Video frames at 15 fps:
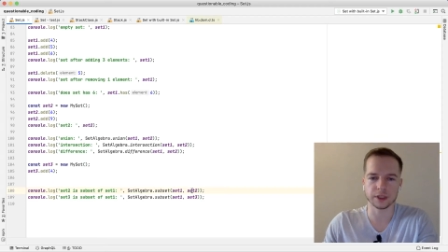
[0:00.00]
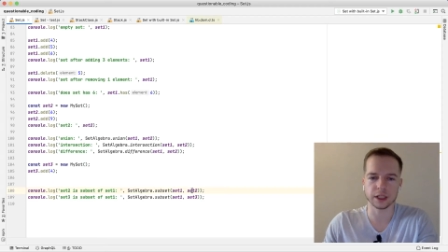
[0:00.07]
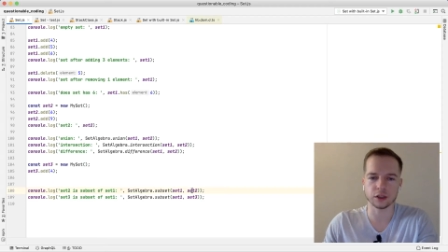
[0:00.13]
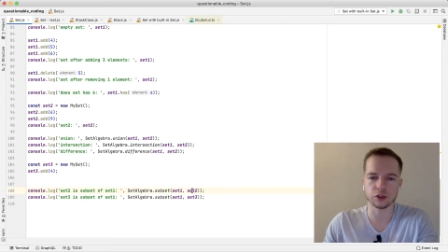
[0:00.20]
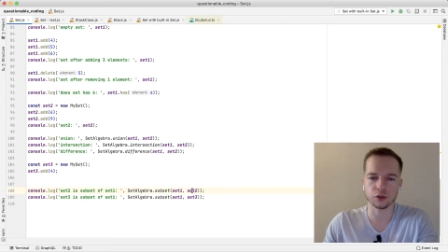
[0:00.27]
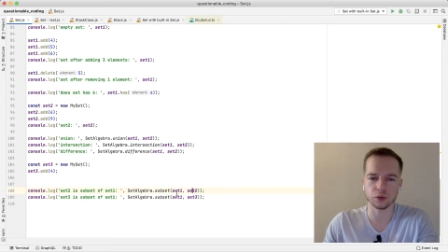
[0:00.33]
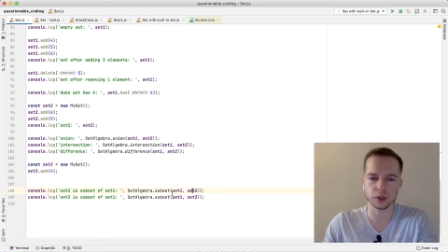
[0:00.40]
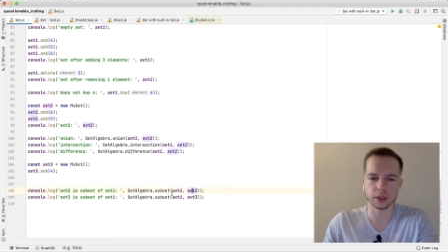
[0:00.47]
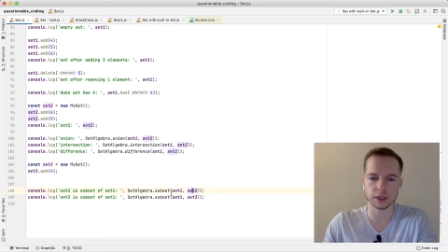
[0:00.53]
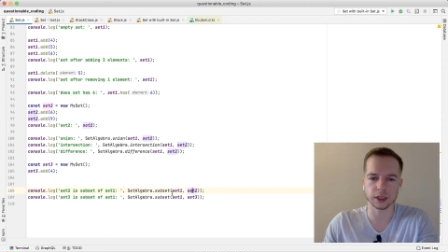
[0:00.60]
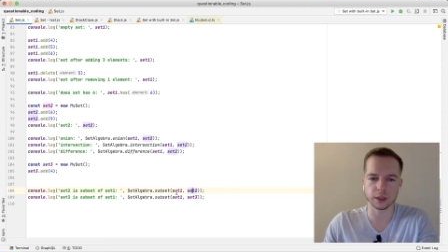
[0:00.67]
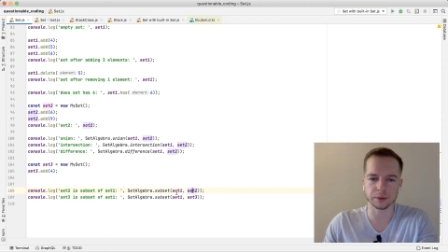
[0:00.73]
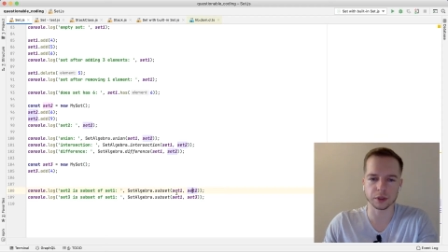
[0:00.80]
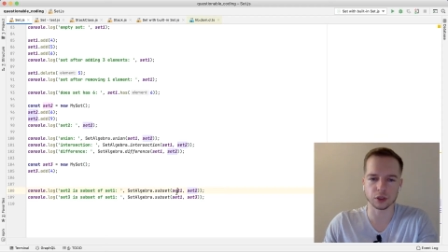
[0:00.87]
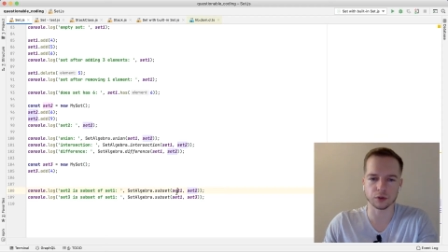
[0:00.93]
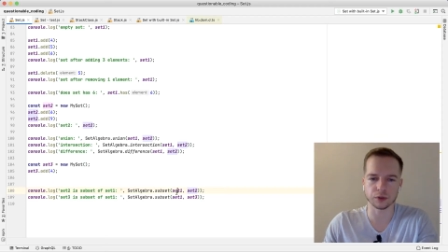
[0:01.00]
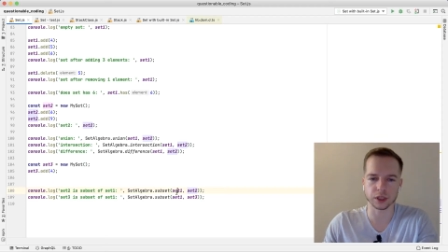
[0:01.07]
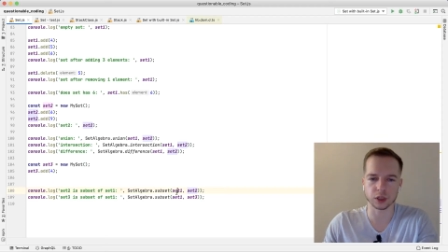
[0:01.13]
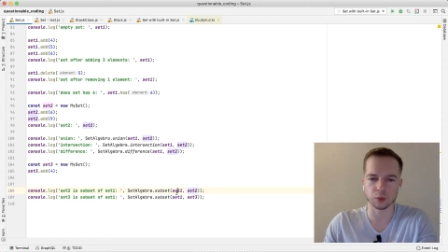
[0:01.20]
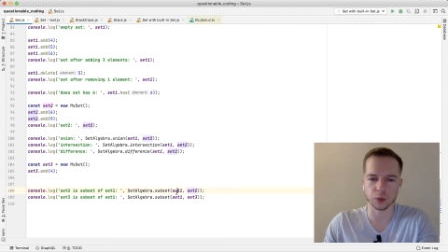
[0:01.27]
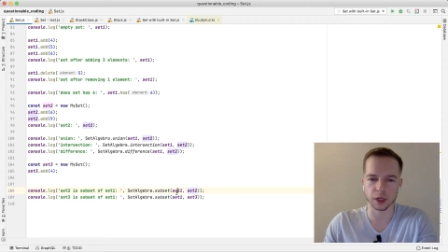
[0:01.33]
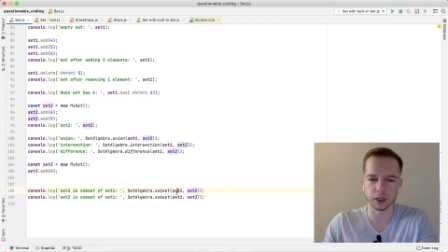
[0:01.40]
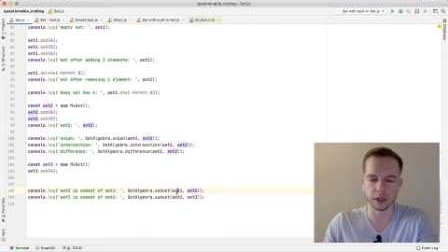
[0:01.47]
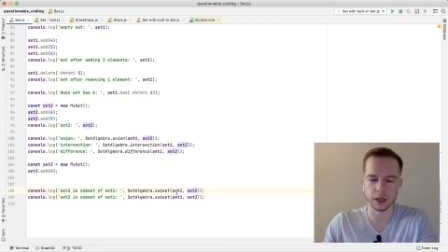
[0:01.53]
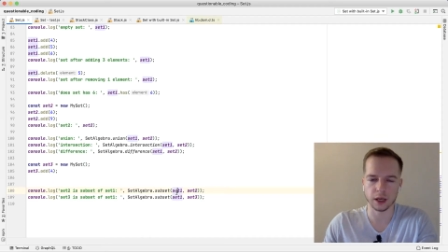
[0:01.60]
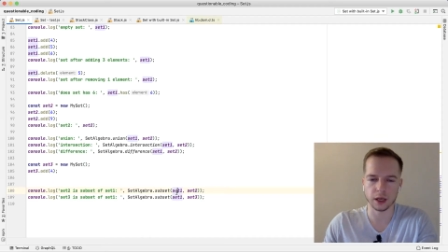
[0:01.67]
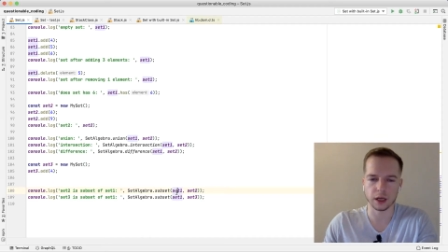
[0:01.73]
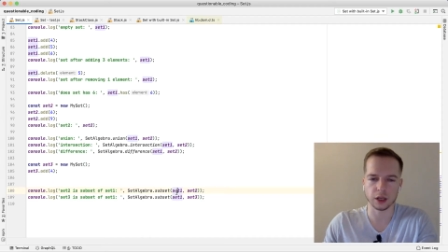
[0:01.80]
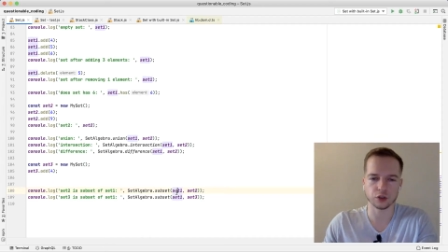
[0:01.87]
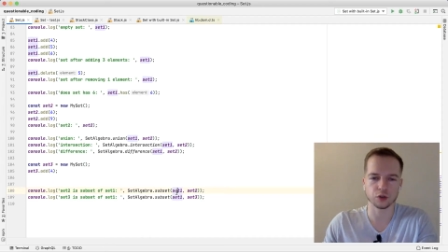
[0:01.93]
2 is a subset of set 1, it
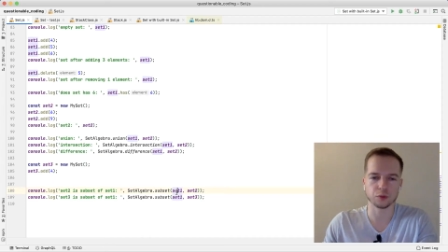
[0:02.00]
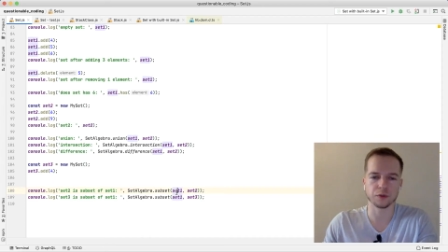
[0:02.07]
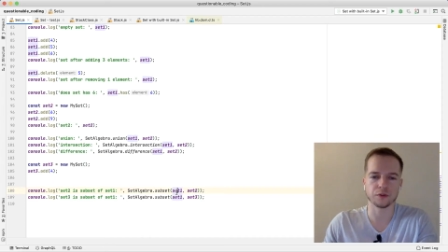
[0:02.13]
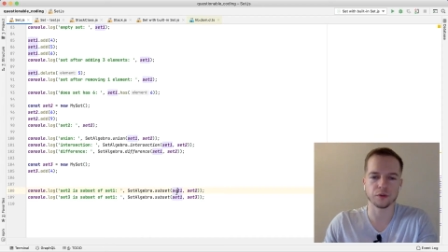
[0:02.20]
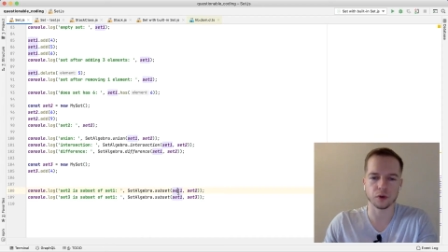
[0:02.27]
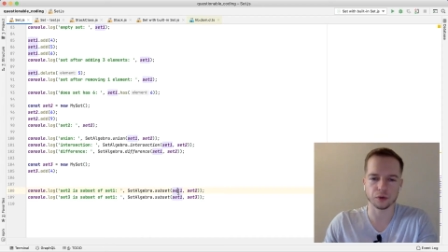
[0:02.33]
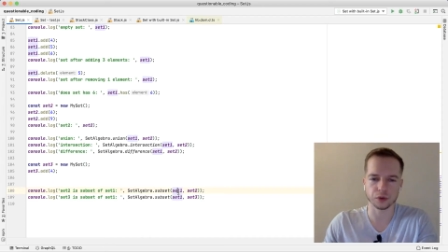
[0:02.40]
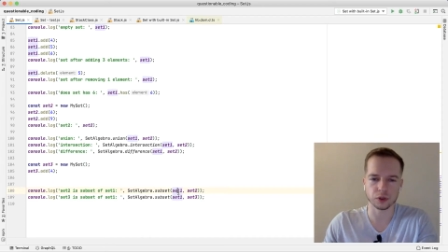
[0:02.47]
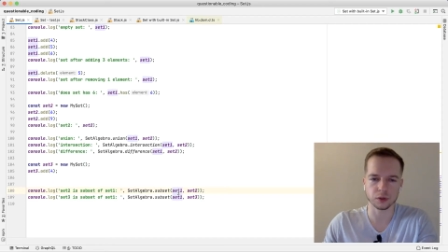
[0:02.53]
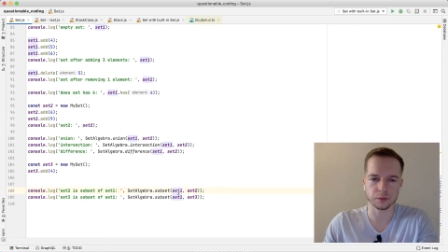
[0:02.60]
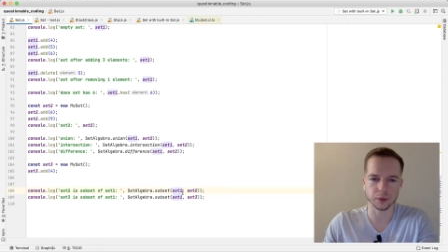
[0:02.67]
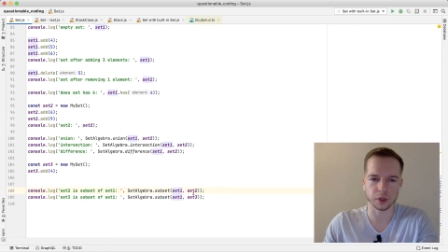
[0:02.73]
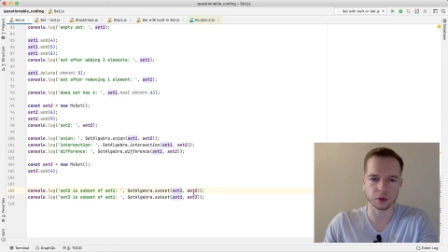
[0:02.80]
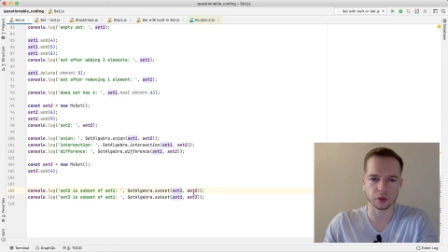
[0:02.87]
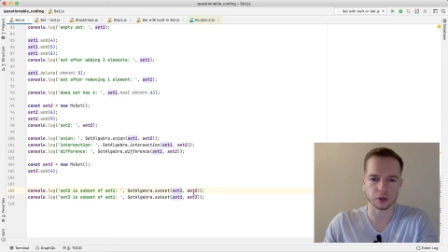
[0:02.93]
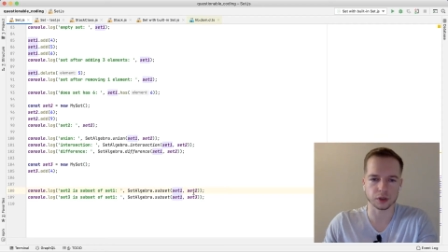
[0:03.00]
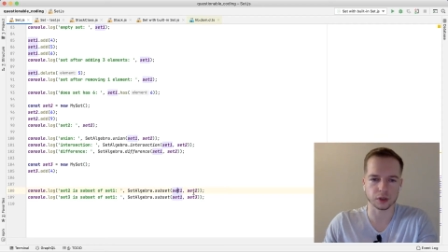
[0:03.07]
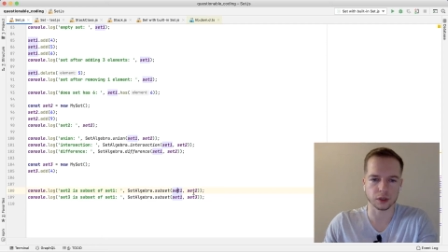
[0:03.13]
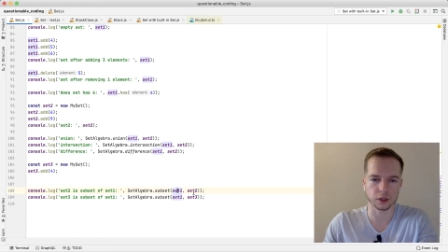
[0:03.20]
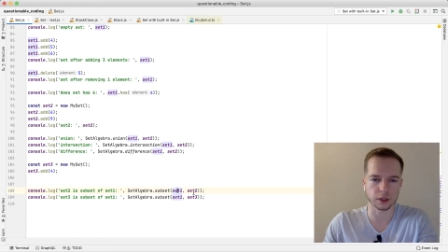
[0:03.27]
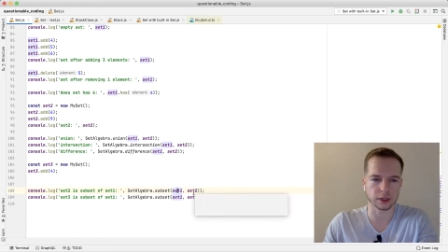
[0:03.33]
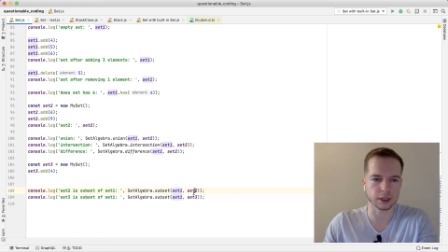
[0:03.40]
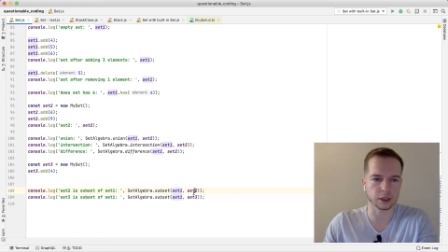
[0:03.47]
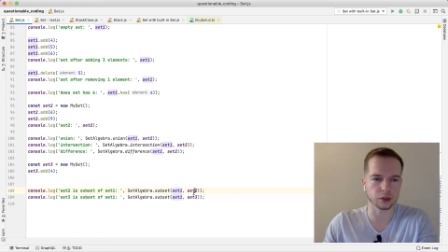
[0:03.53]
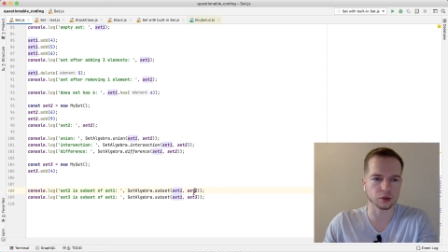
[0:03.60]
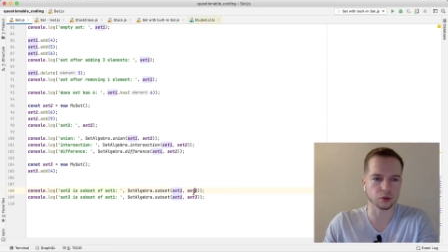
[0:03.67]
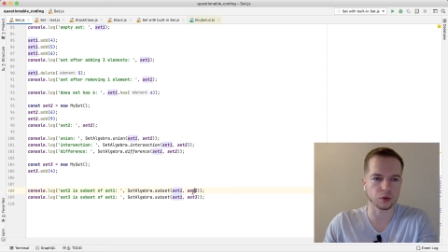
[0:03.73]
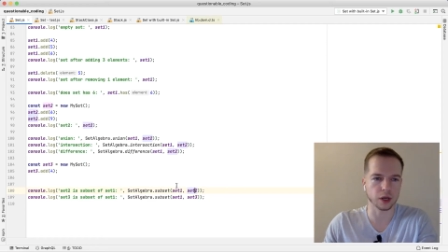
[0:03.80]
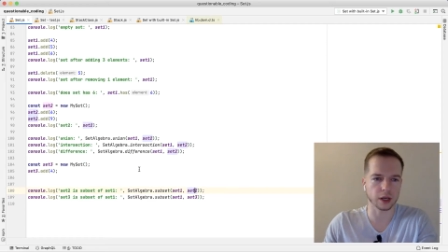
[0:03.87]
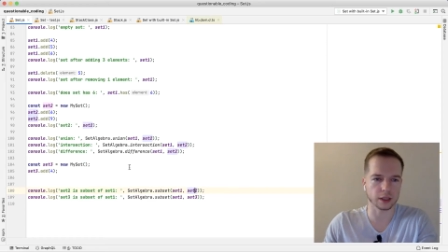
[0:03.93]
should be false, because set
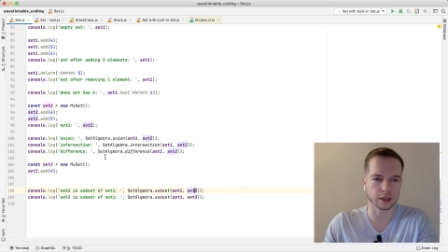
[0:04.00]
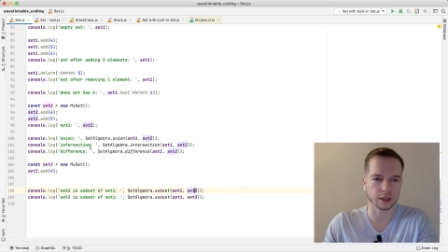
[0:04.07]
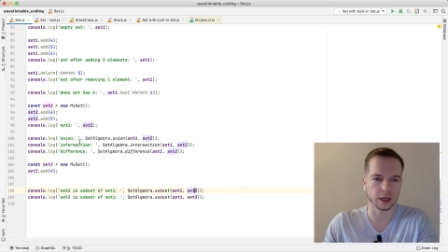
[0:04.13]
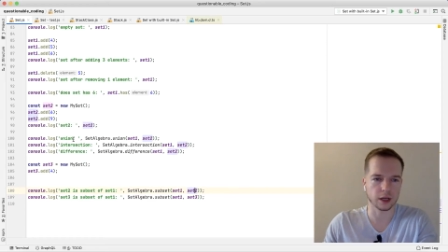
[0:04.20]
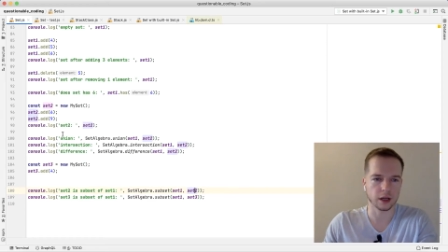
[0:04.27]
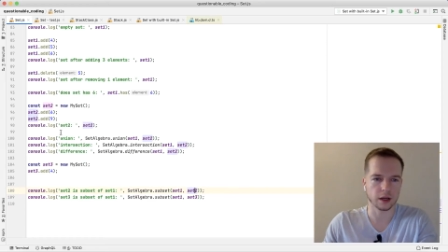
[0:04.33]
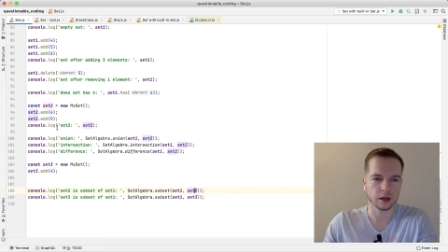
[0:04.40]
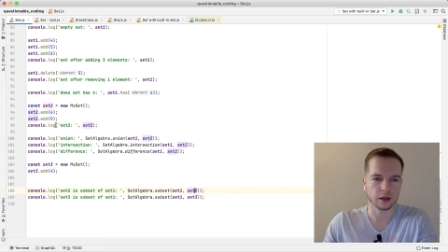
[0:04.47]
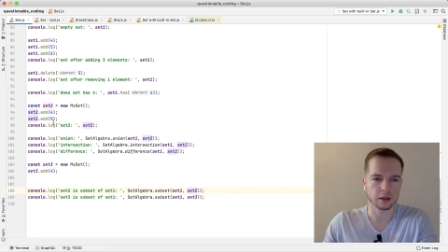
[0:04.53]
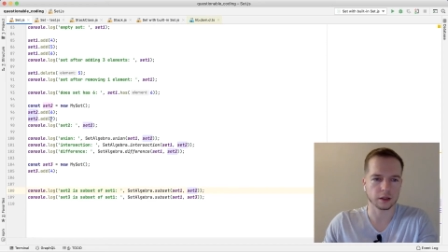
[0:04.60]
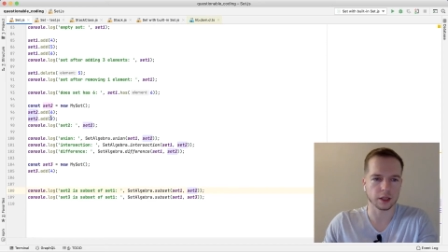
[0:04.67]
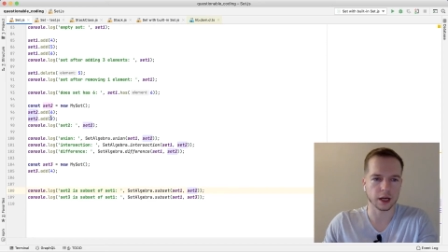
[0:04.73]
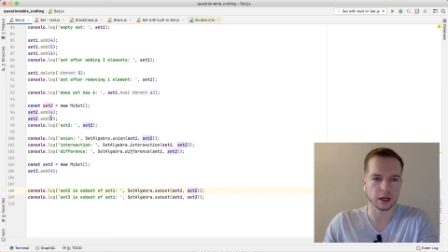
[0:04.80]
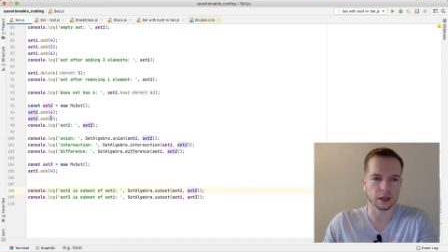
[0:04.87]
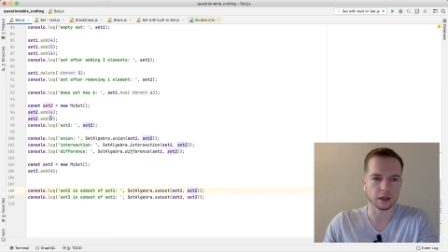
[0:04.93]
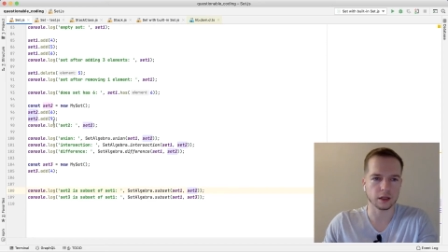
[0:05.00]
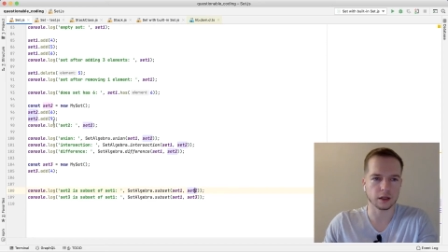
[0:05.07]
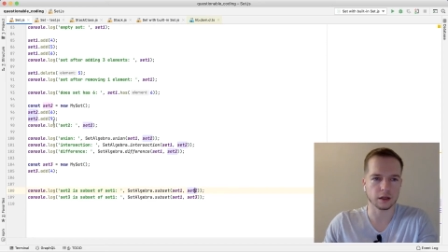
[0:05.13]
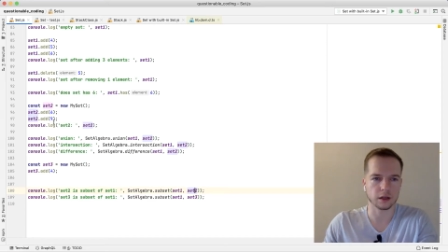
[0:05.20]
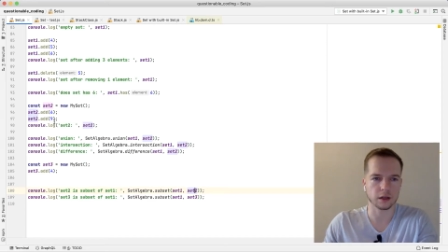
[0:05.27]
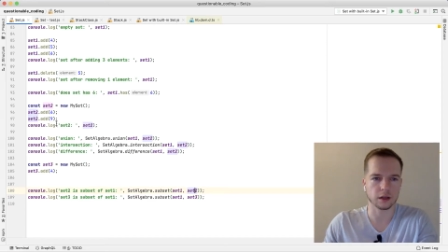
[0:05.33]
2 has 9,